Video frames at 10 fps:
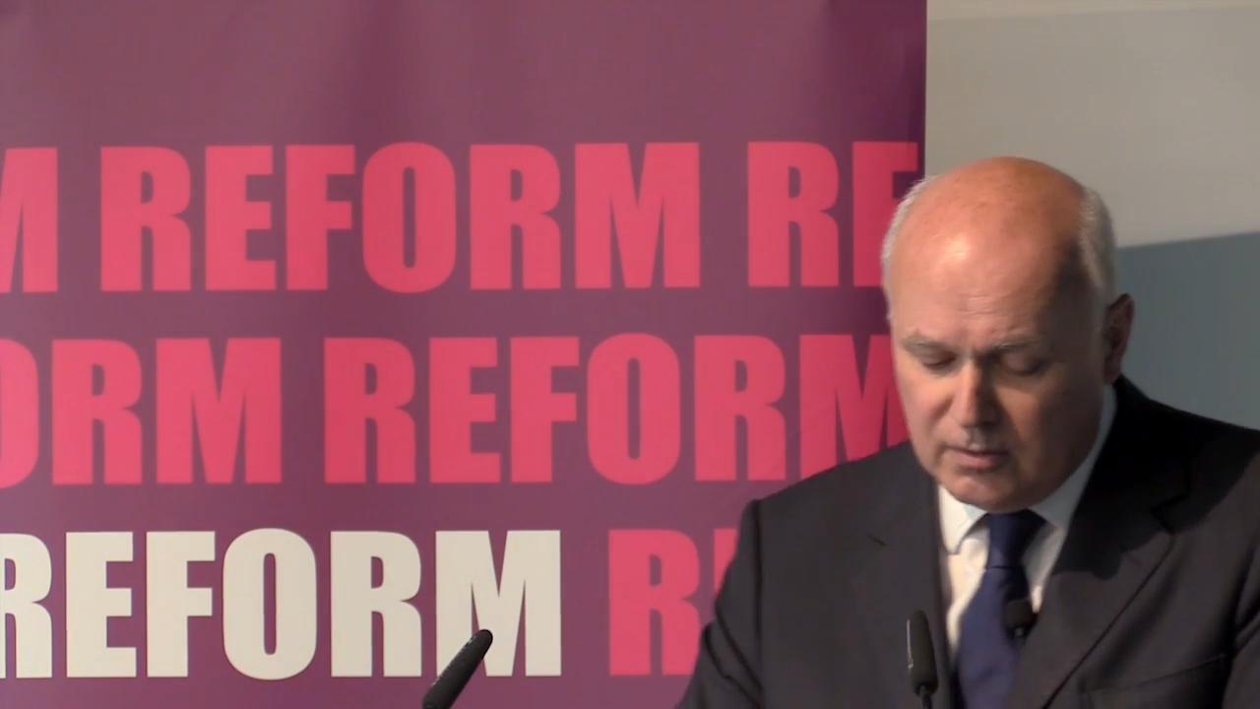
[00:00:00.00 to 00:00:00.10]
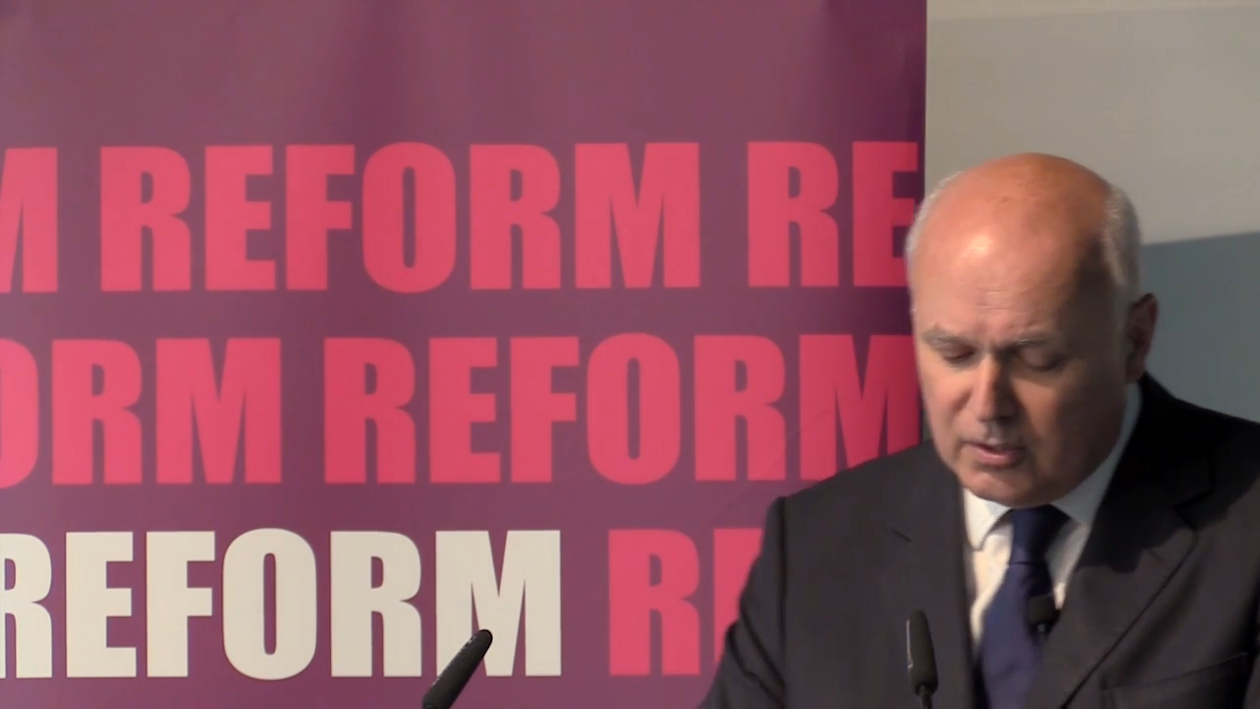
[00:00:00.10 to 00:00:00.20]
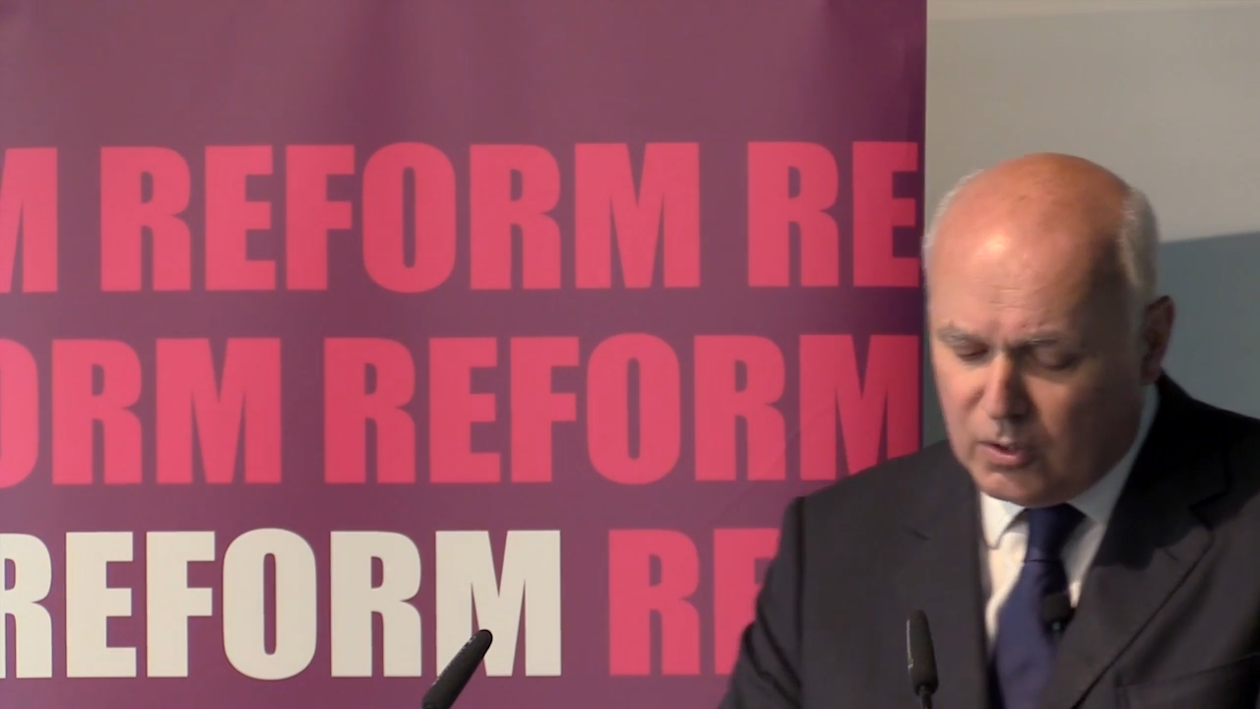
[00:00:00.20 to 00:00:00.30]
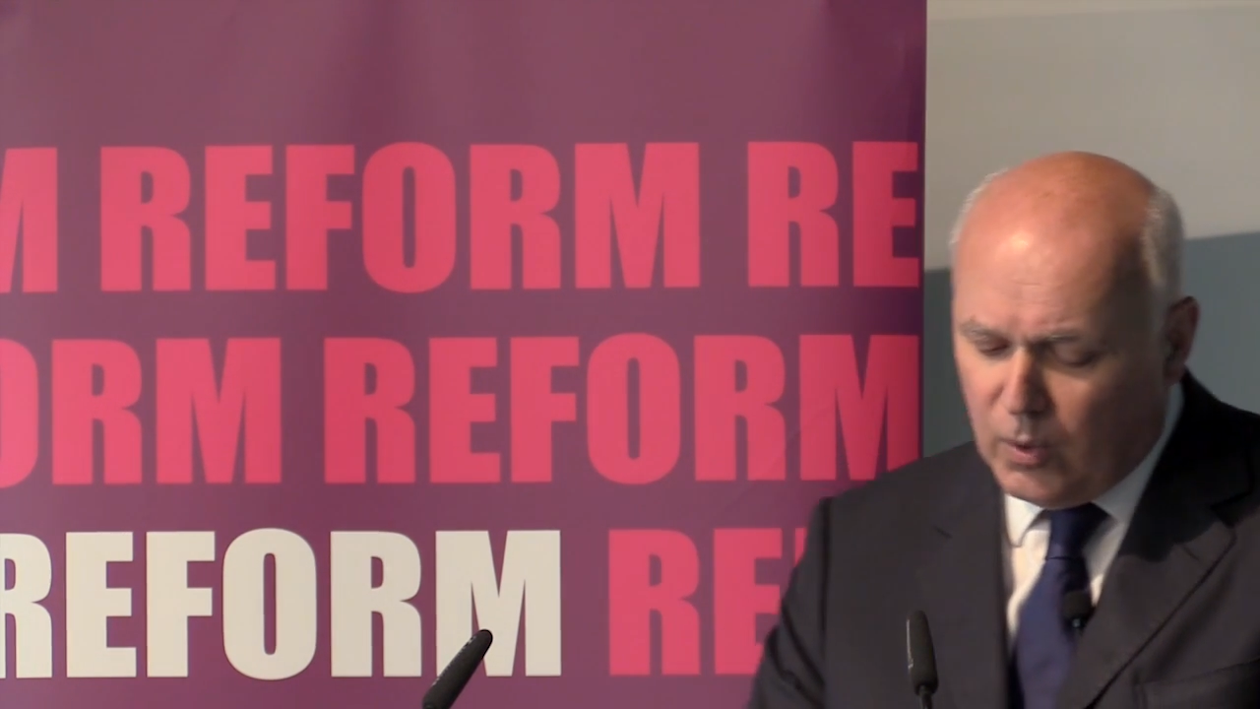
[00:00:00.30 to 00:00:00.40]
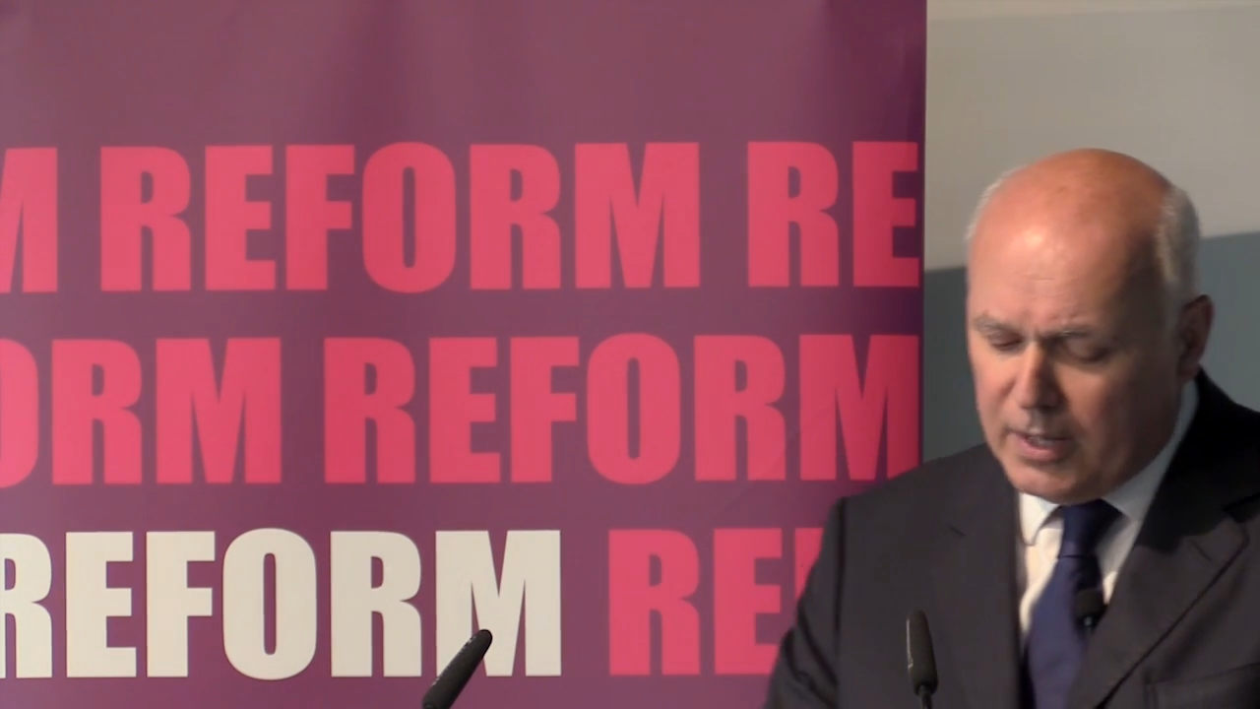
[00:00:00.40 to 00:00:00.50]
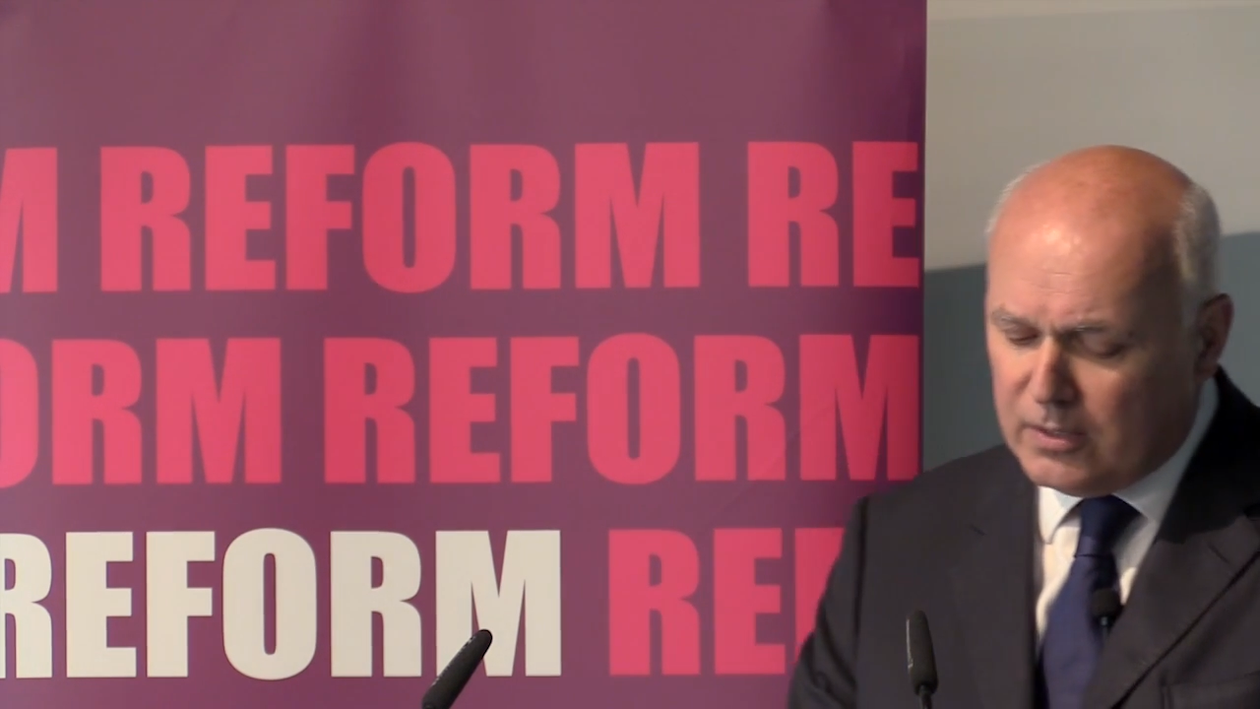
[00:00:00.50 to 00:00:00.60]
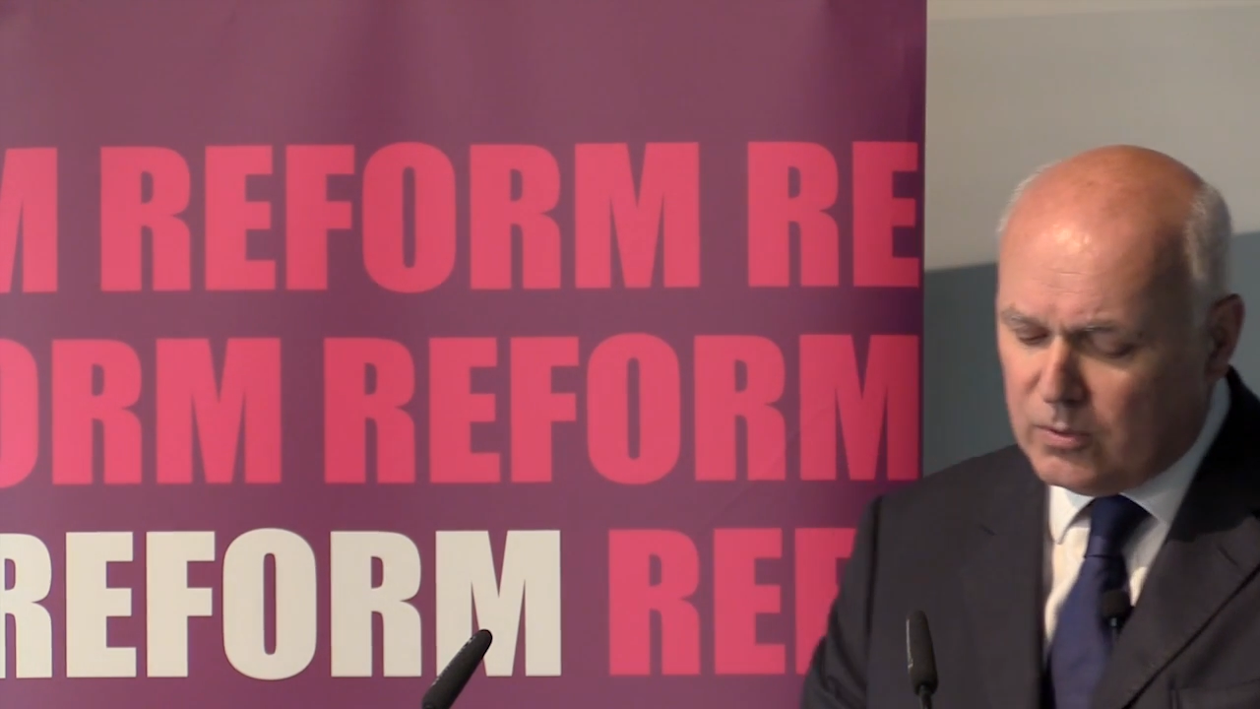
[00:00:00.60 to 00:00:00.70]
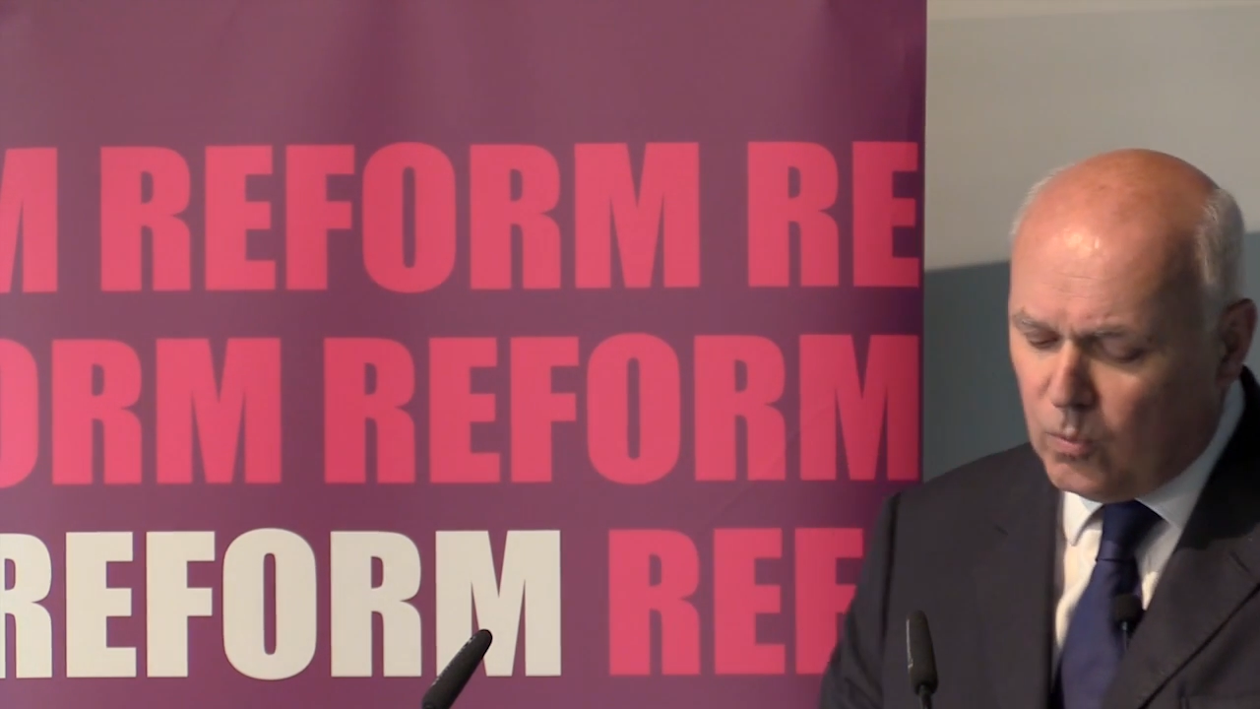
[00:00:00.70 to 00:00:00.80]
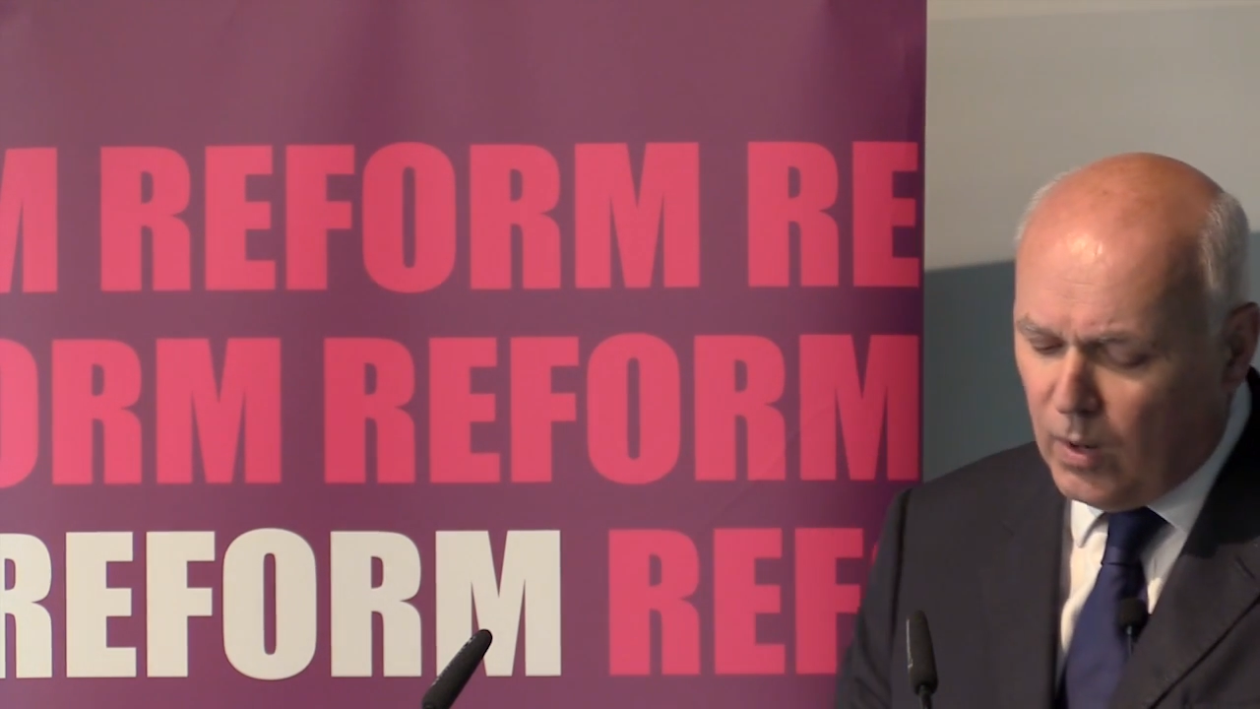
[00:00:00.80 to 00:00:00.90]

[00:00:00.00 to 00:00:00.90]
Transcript: that equate to